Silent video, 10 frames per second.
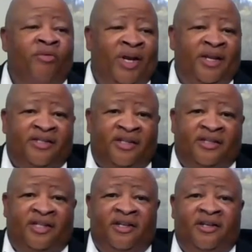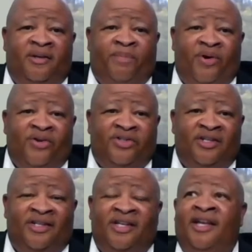they will listen to the
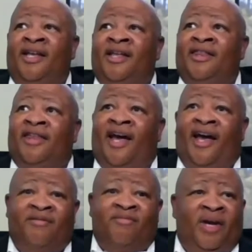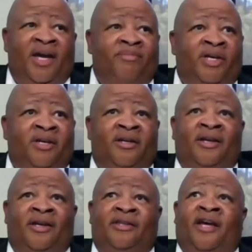person that
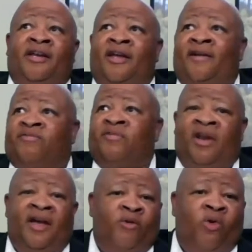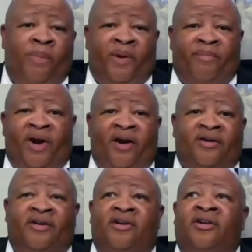maybe that have left corporate
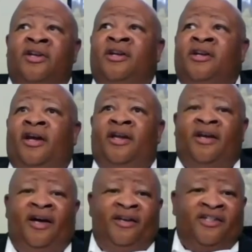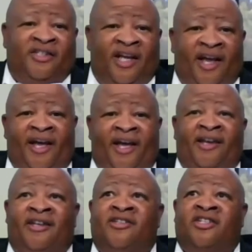America and
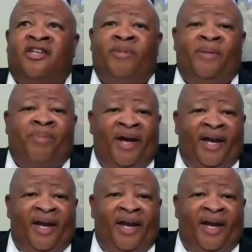understand some of